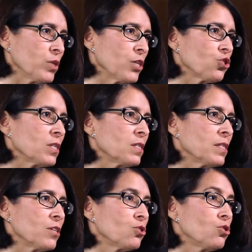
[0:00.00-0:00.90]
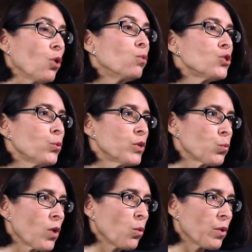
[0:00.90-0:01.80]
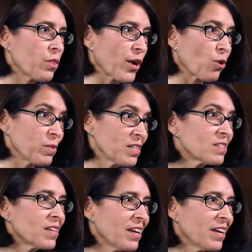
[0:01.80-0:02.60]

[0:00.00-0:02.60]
mutations that don't do as well with therapies?